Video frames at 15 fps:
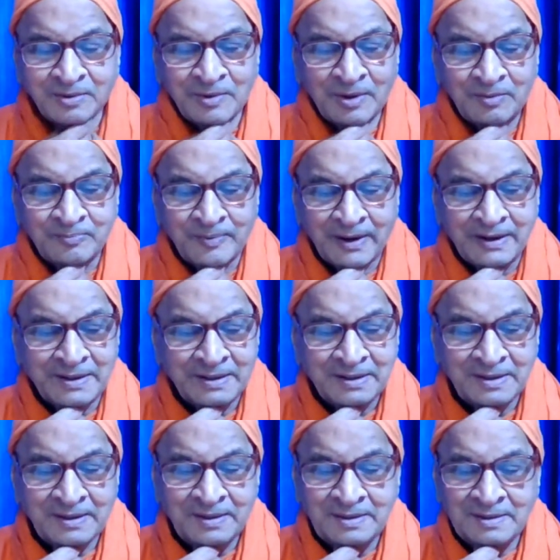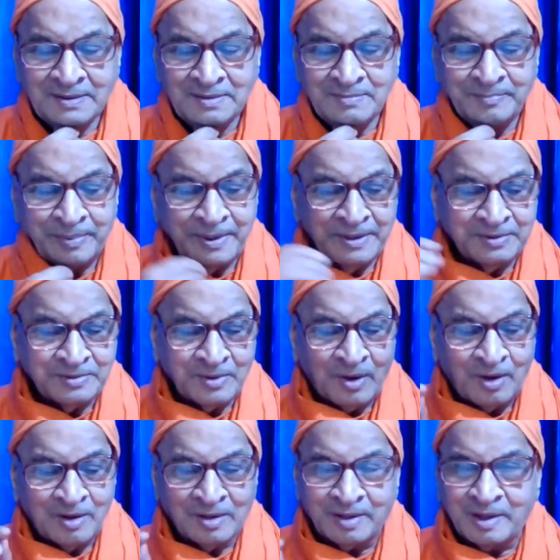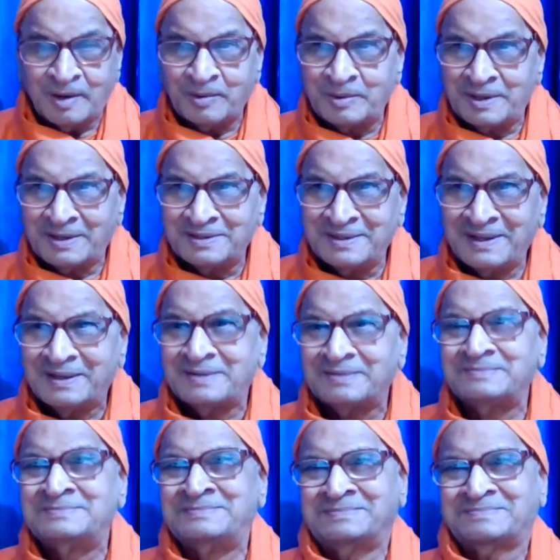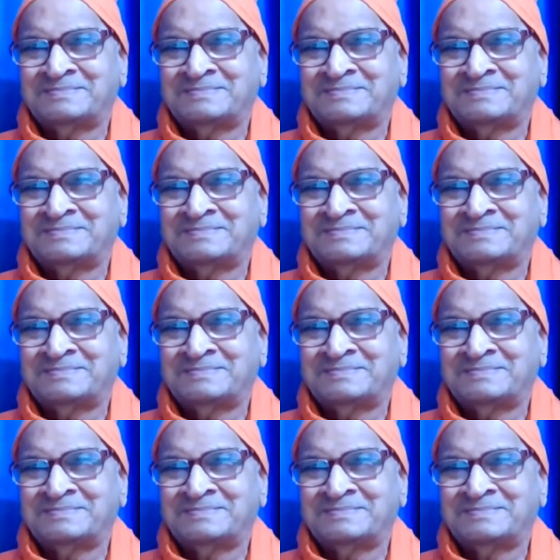you will find peas all crowded there.